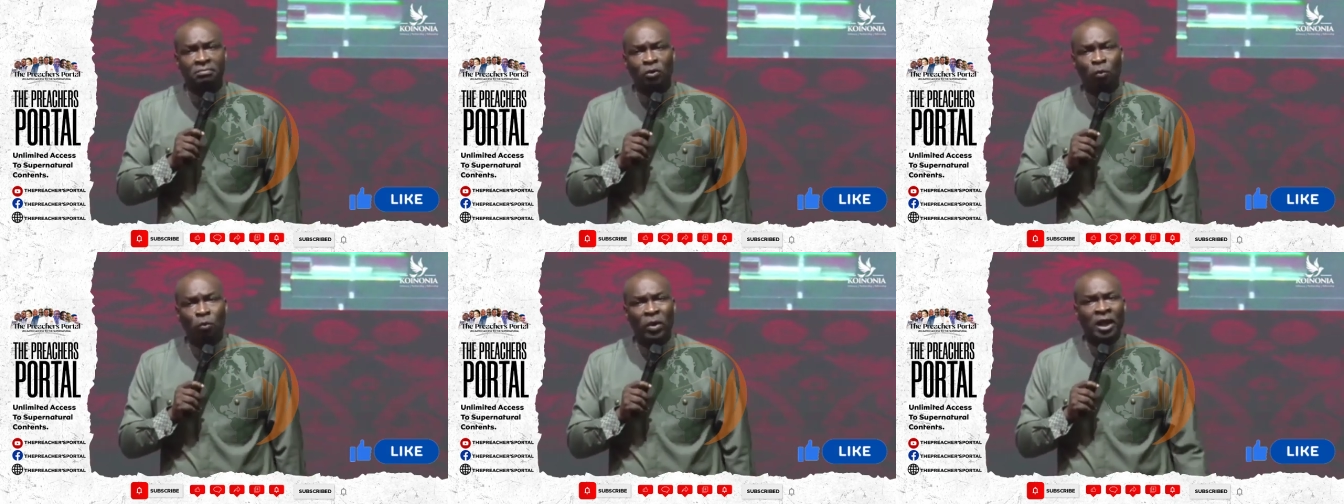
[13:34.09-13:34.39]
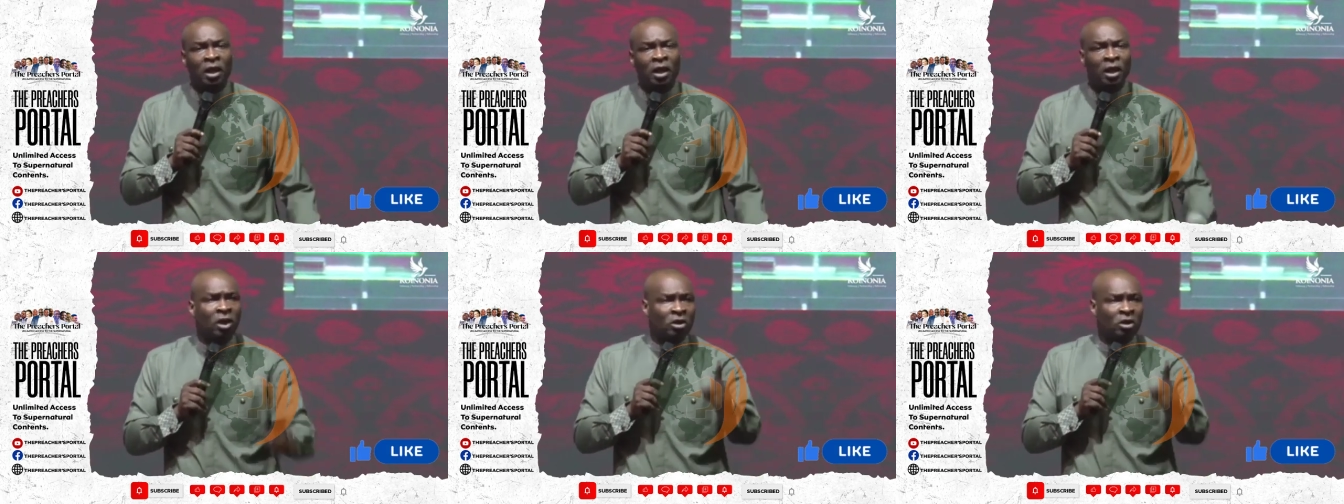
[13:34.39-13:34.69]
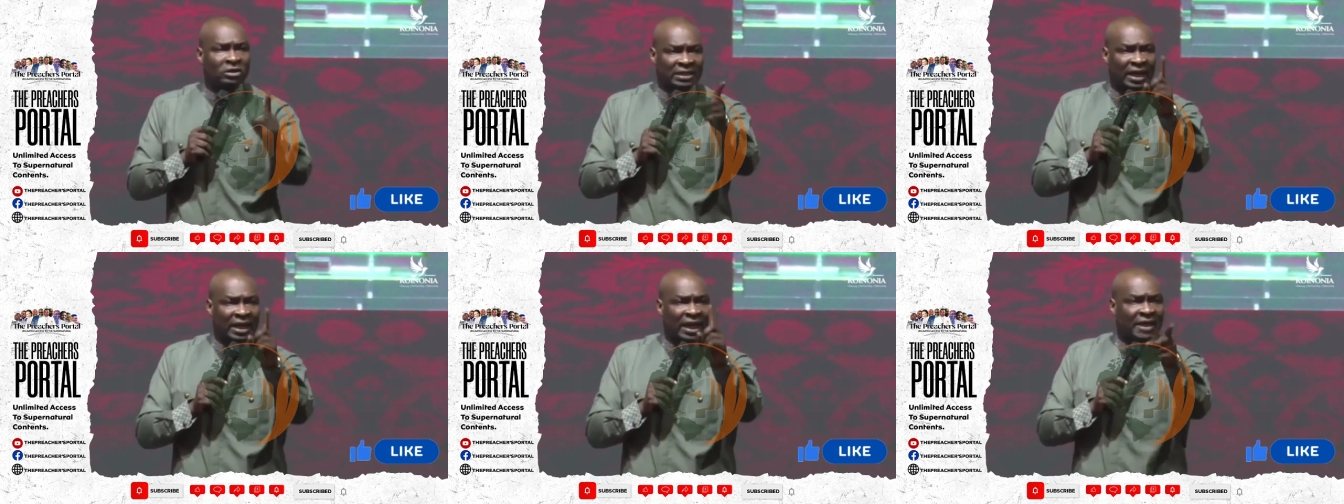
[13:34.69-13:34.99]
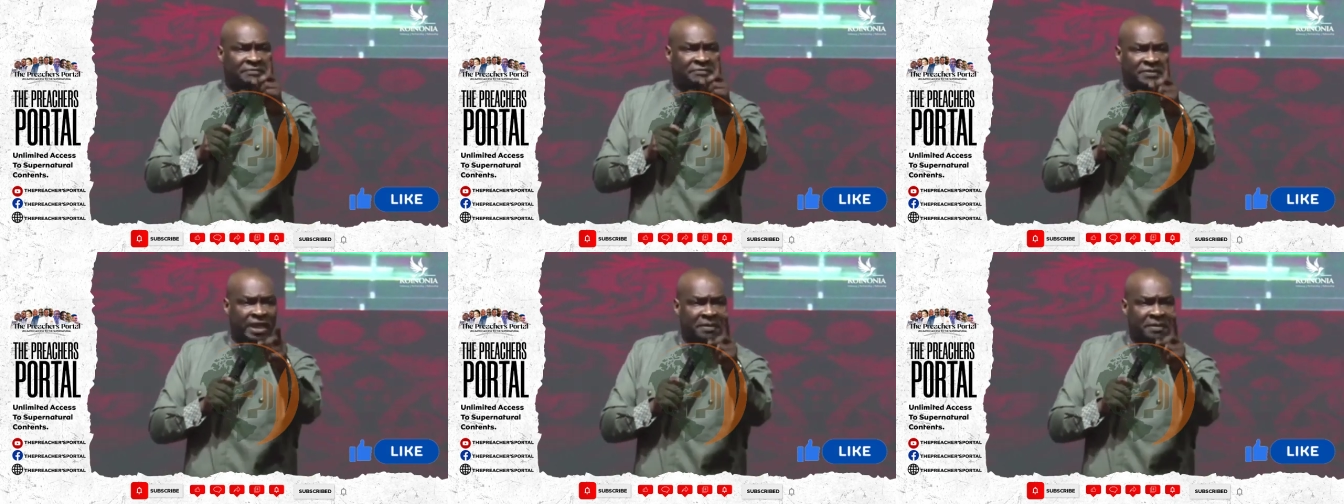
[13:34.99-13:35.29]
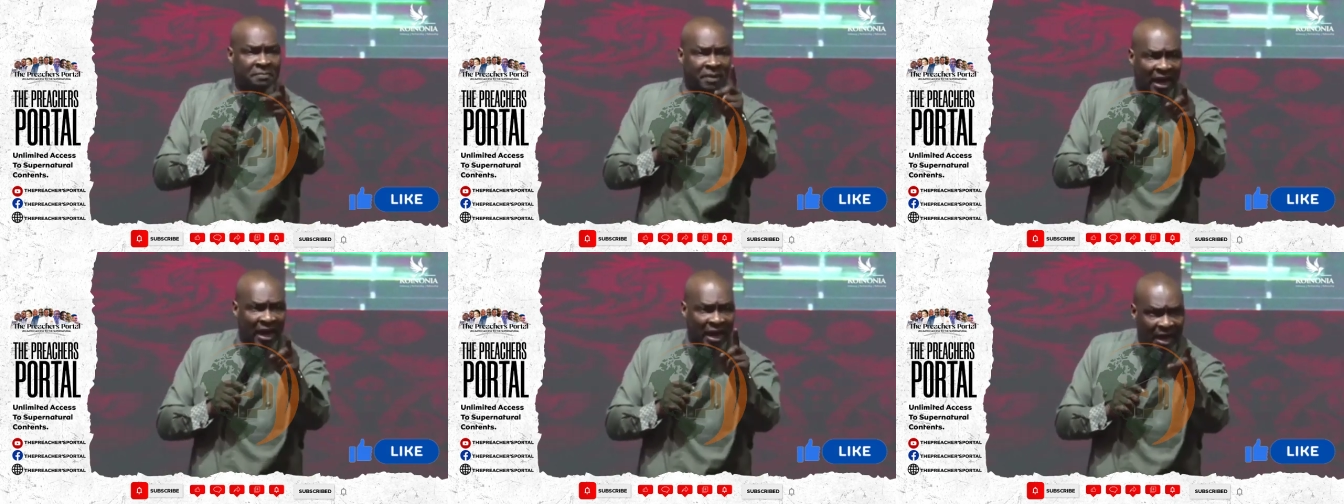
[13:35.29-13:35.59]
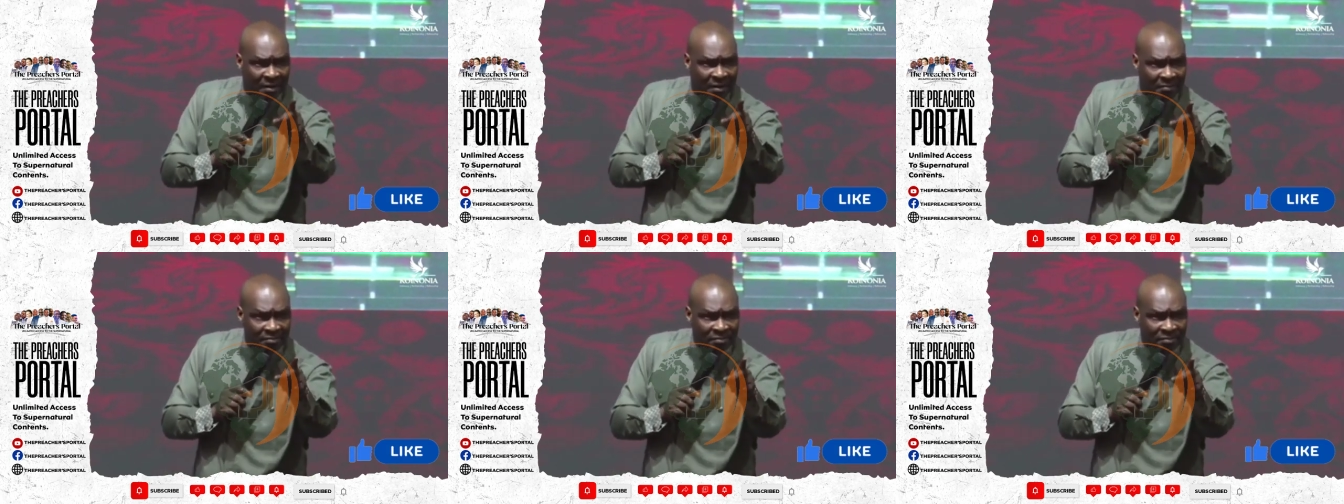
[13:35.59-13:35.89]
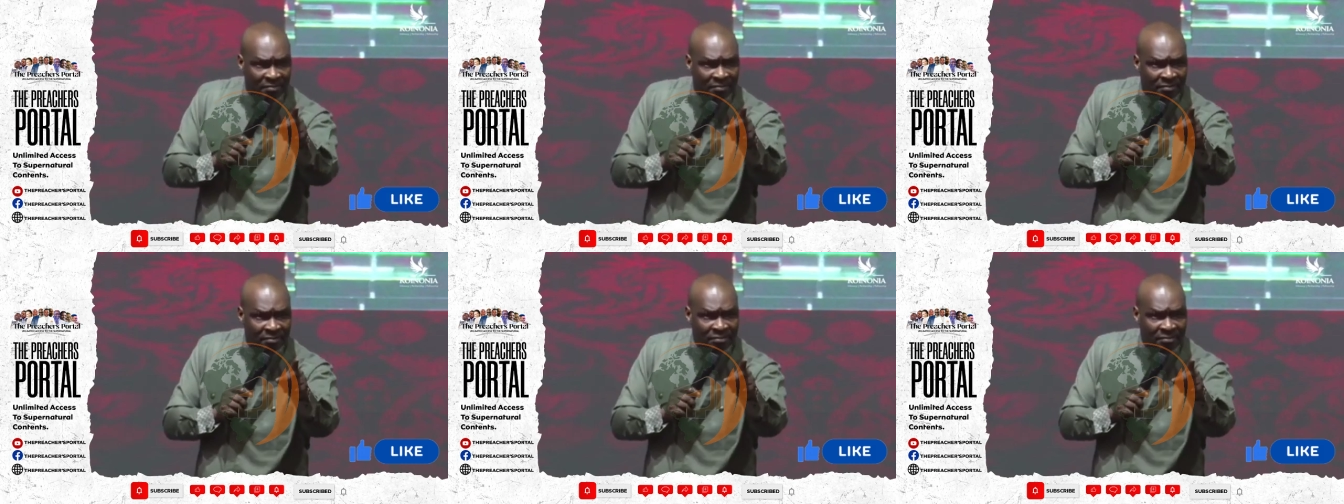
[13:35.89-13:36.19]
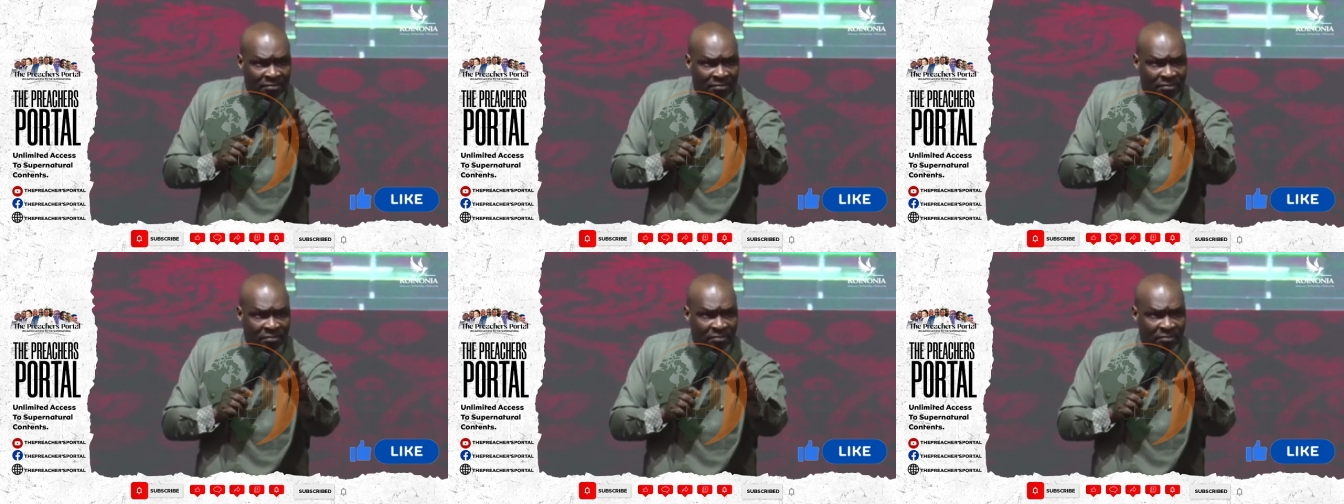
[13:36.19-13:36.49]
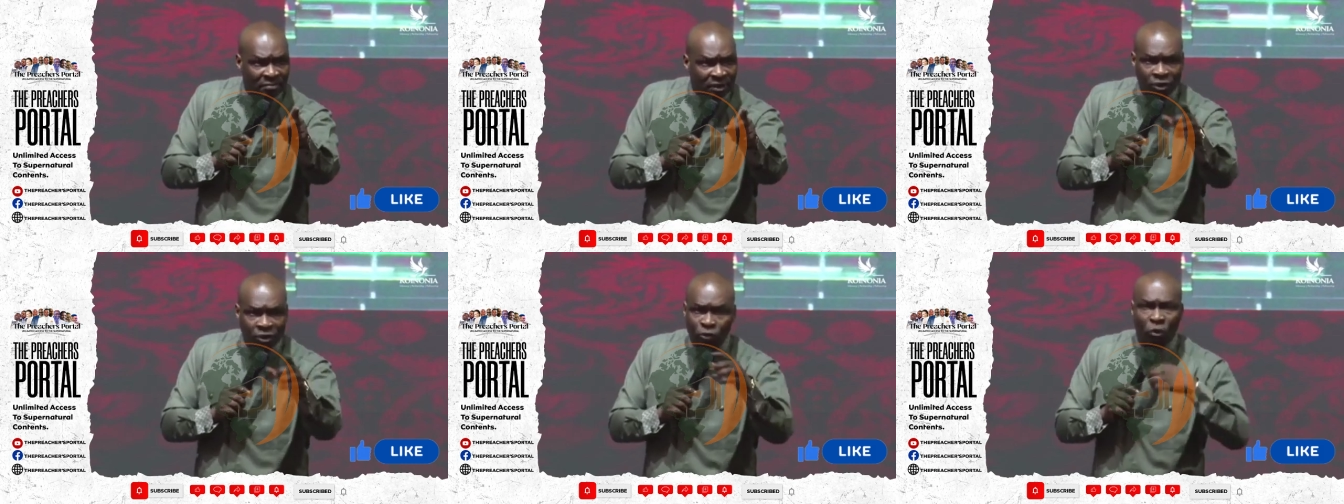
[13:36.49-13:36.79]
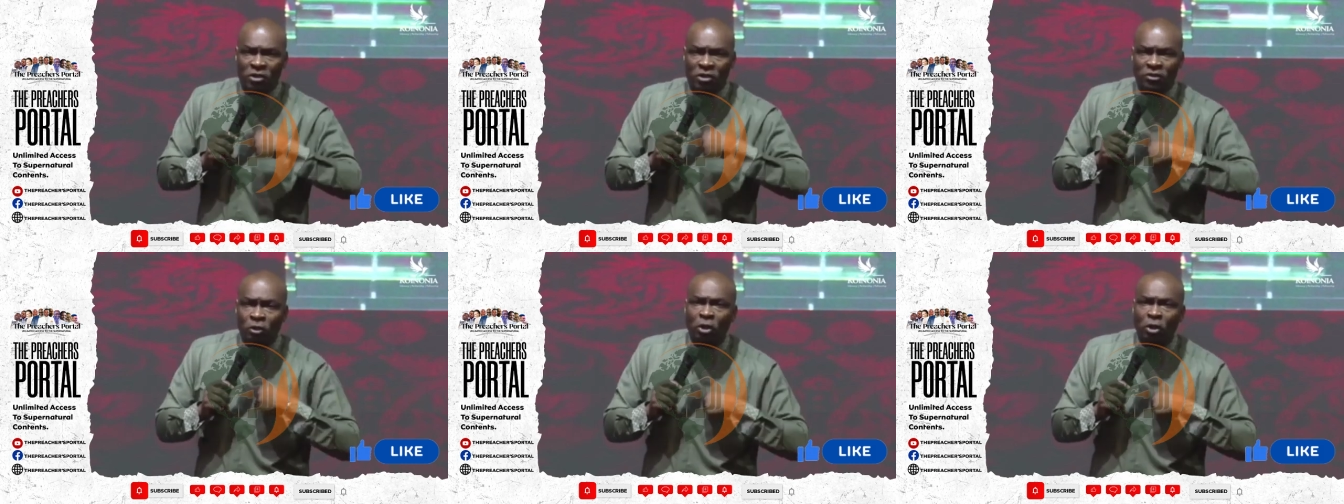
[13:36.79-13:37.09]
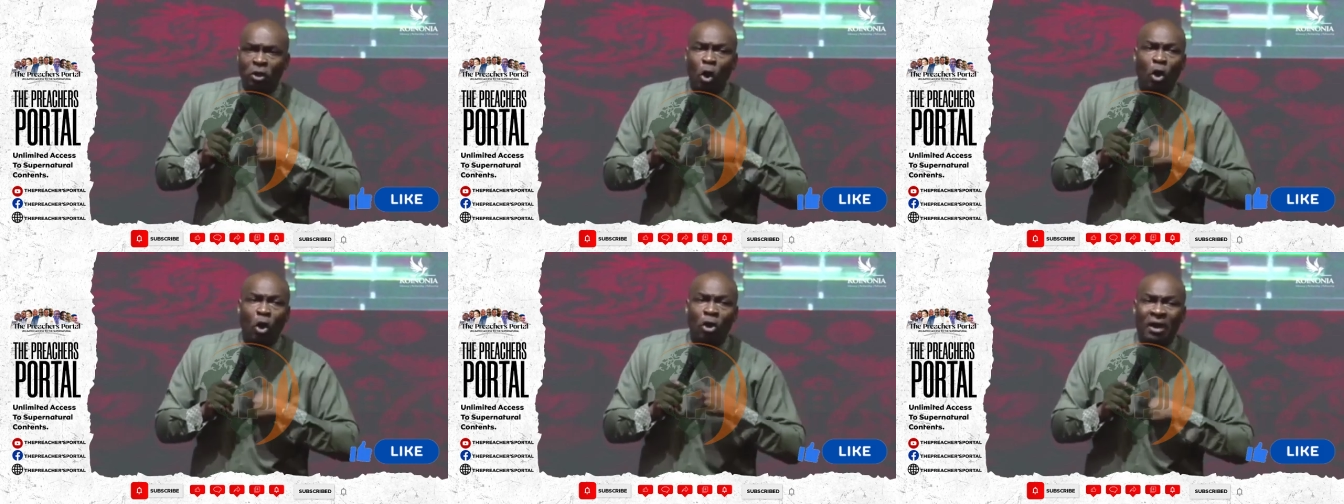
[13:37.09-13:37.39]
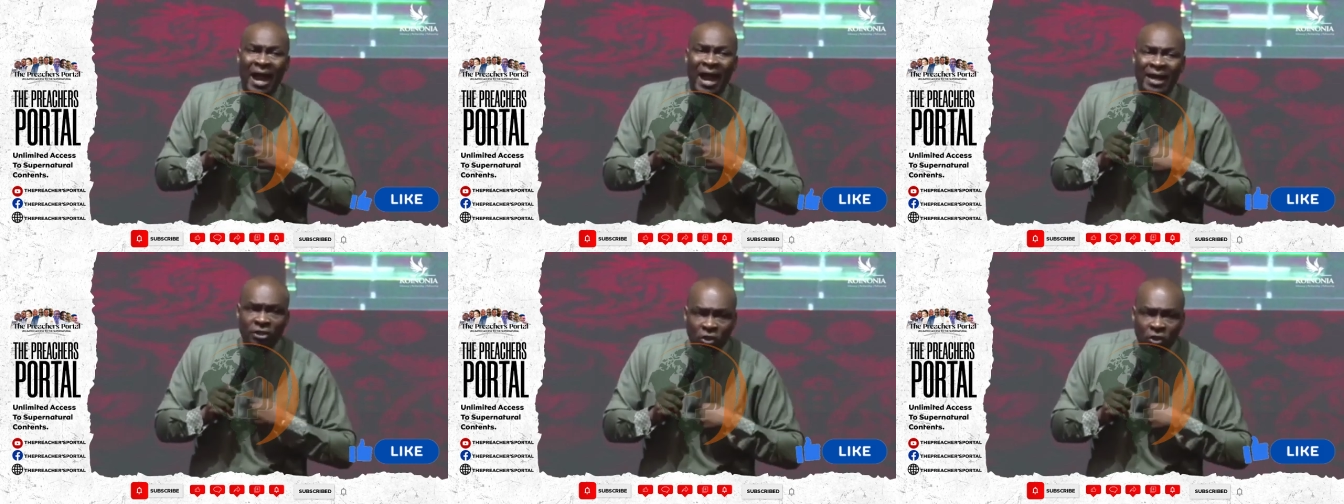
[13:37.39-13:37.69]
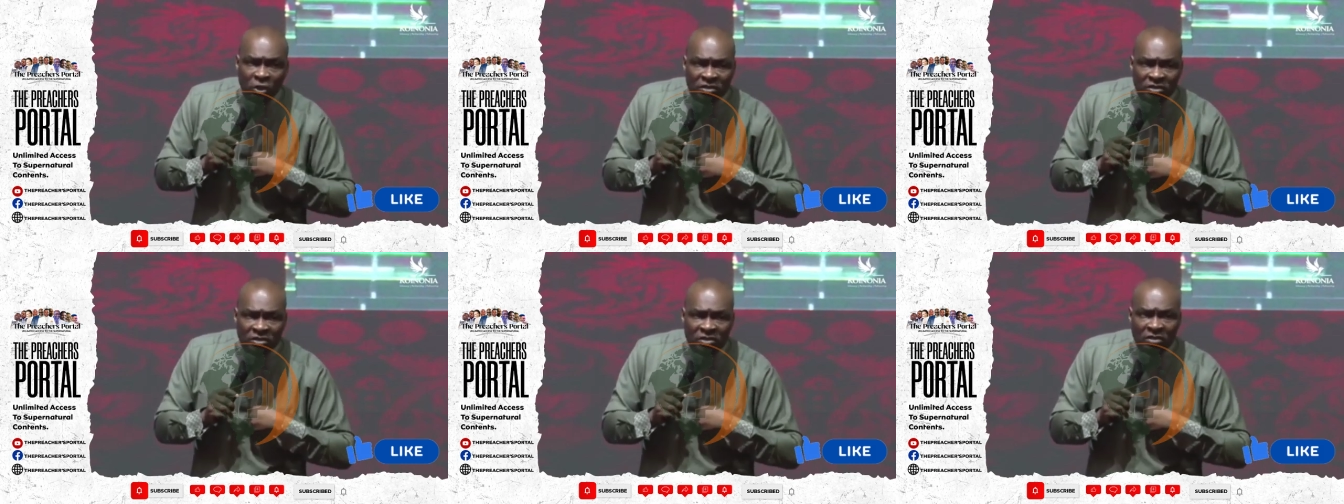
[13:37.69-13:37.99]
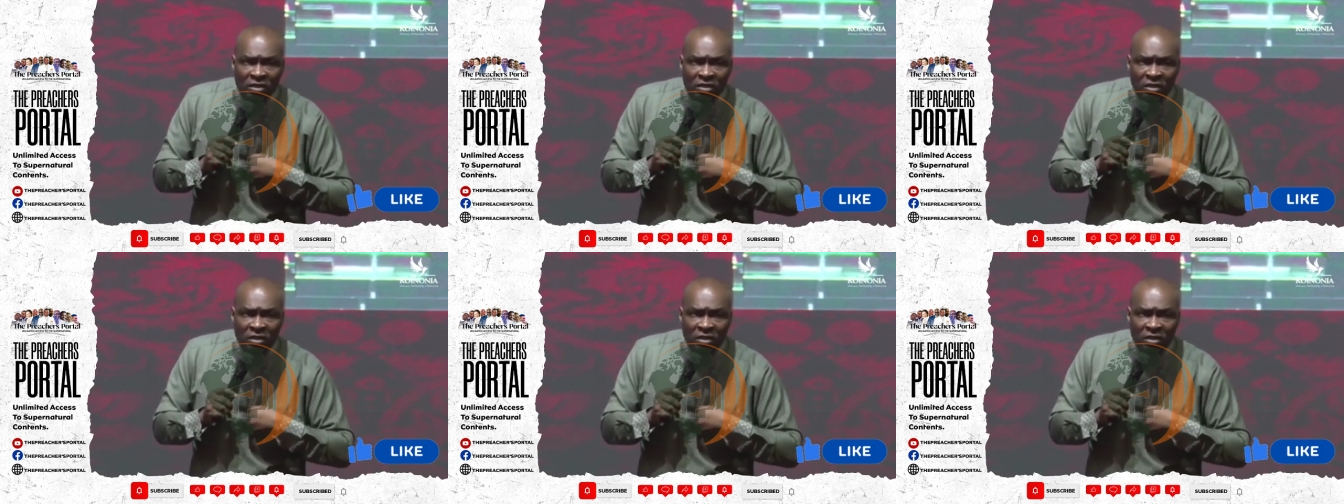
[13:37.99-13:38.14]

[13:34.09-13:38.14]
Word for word: when lot left abraham he was not unrighteous